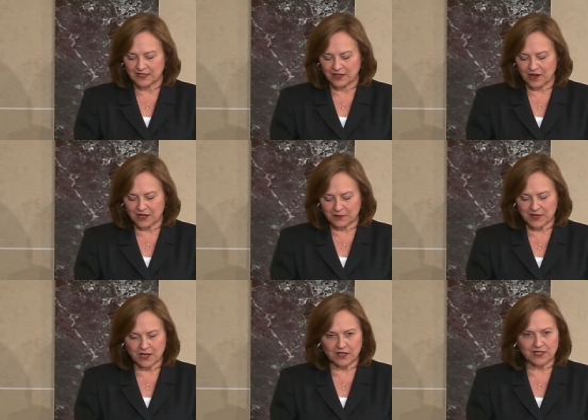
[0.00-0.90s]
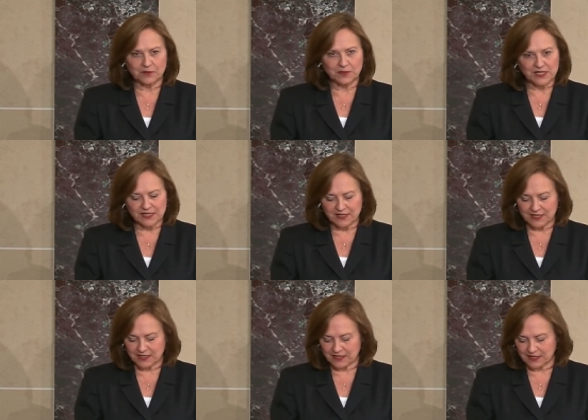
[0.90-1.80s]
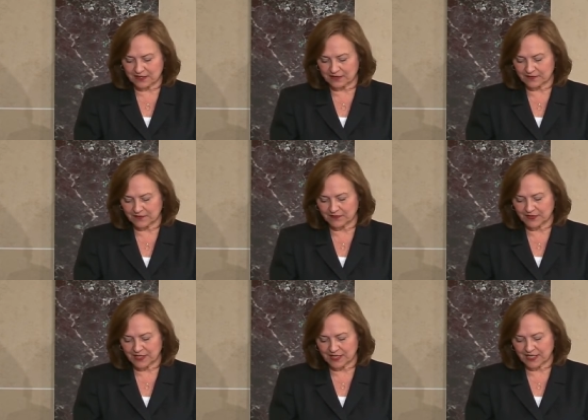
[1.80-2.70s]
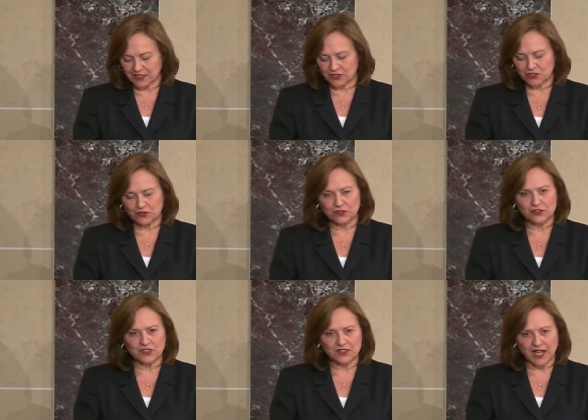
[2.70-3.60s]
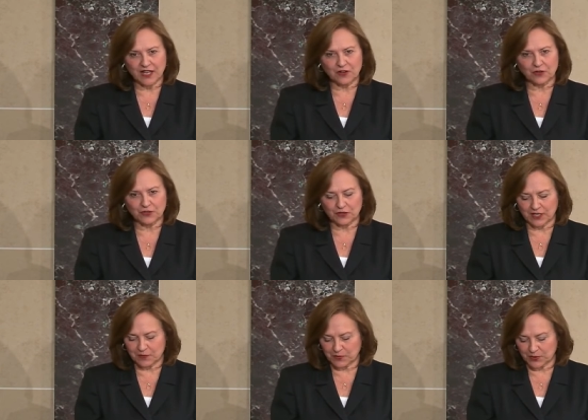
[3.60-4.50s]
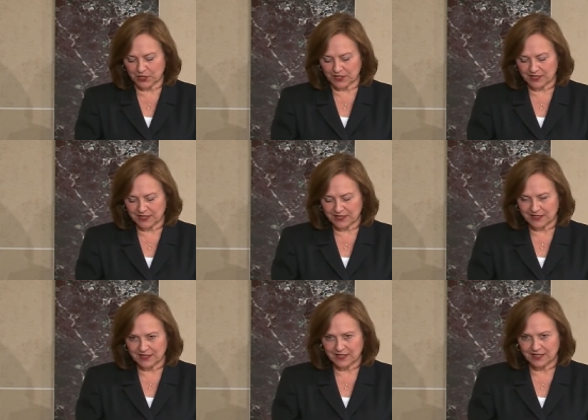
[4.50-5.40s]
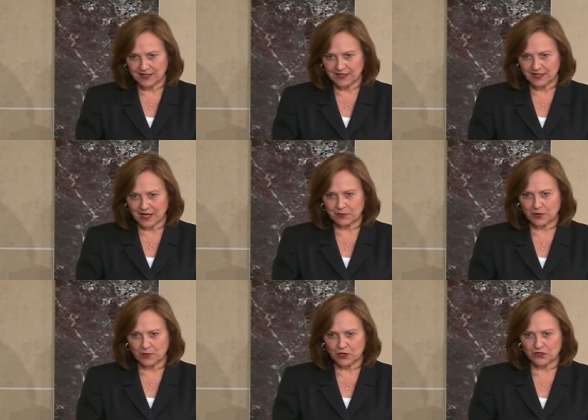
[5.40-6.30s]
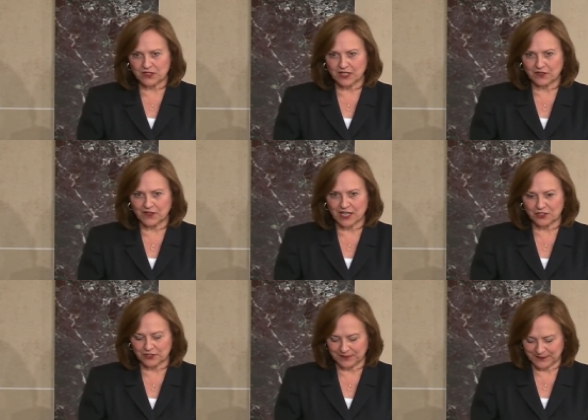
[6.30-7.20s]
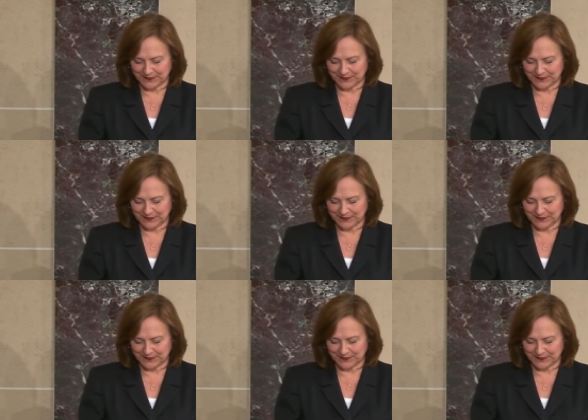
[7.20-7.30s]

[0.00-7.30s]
on American businesses, it ensures stakeholder input, and promotes innovation.